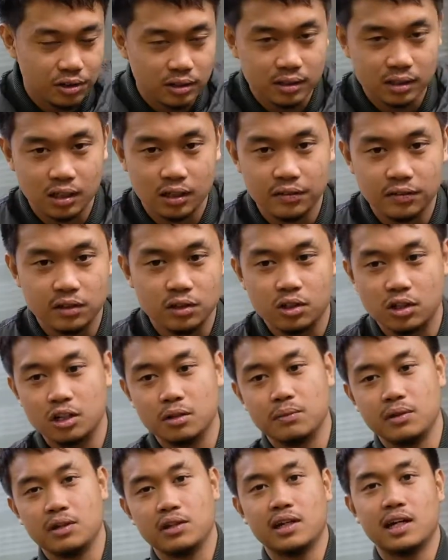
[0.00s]
yourself, you know what I
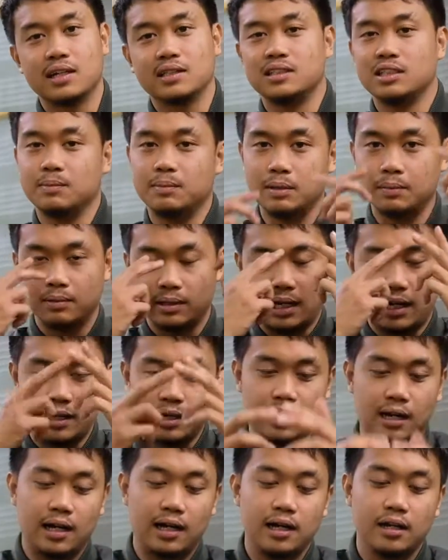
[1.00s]
mean? You gotta see people eye to
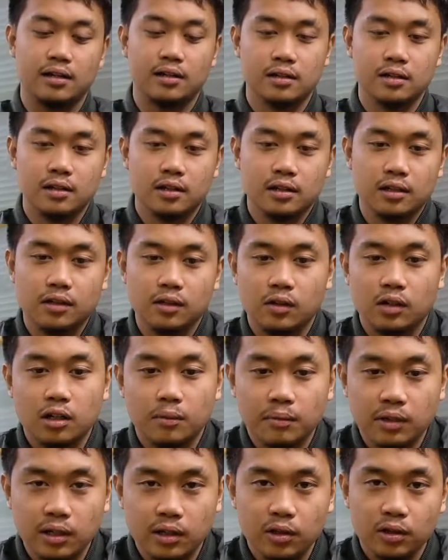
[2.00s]
eye. You know what I
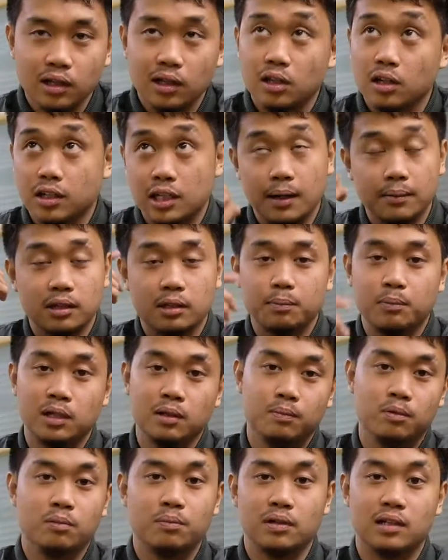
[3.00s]
mean? You can look up to
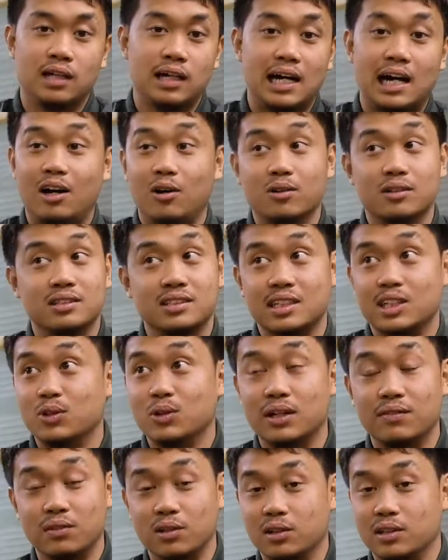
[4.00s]
people, but like I don't say you
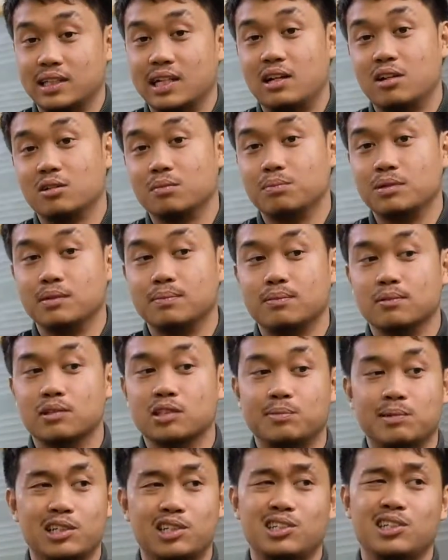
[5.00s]
ever look down on people,
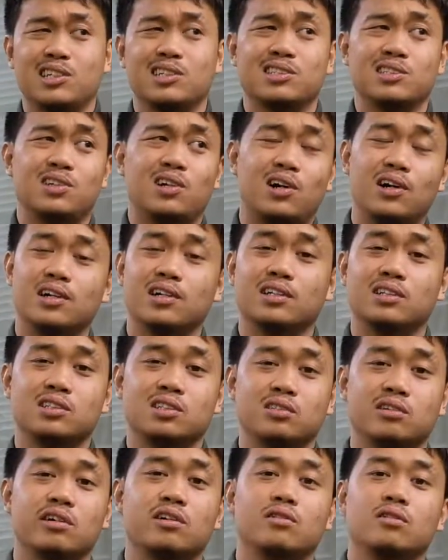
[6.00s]
especially as an artist,
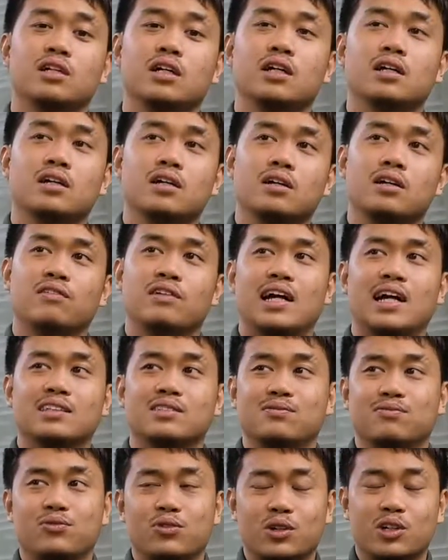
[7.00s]
As
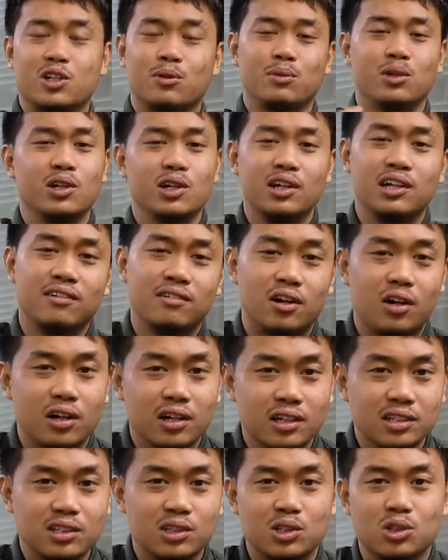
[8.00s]
for a community of
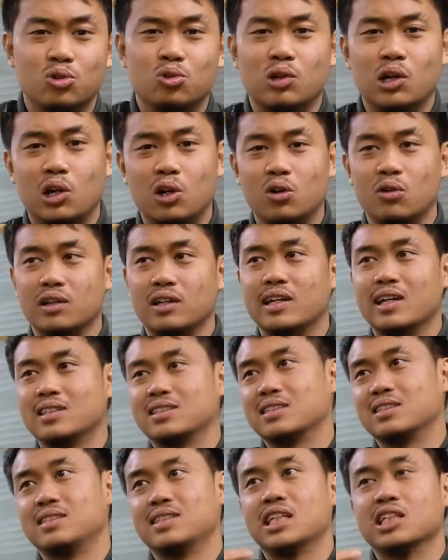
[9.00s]
artists to grow and get
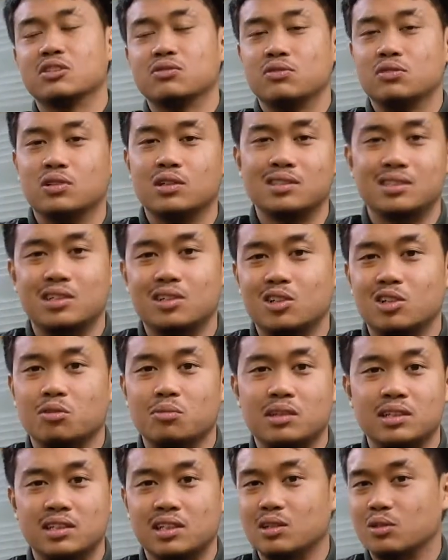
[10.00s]
successful, it's not gonna
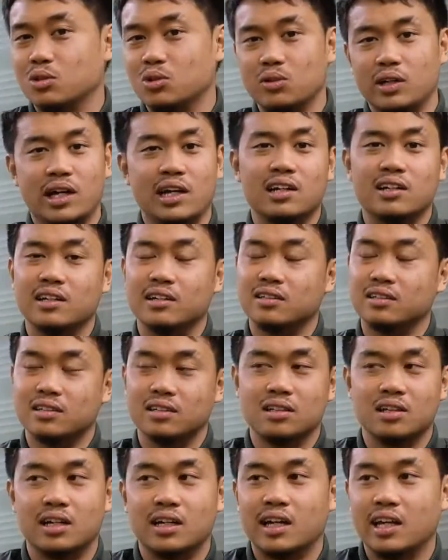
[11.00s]
be done through hating
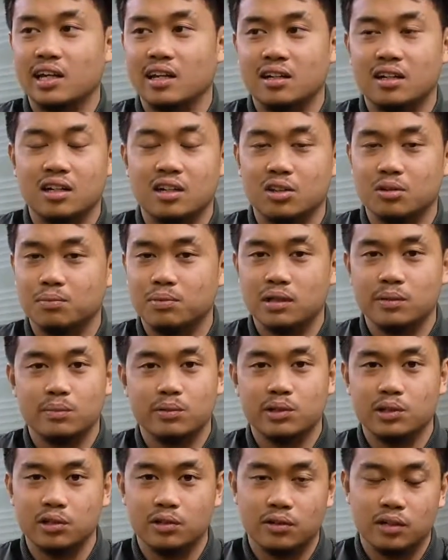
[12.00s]
and like hating on other people,
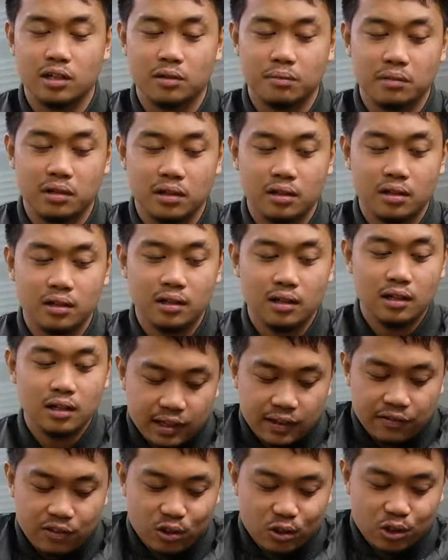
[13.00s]
you know what I mean?
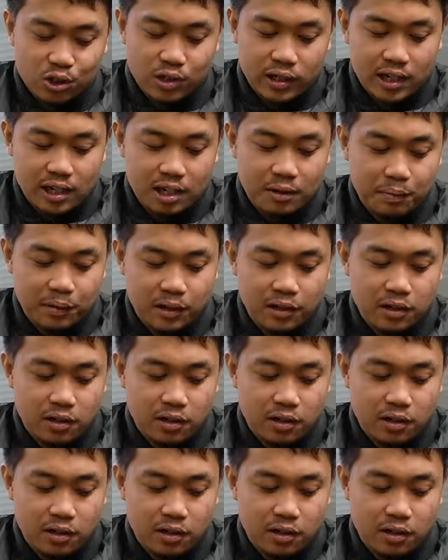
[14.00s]
If you're trying to be an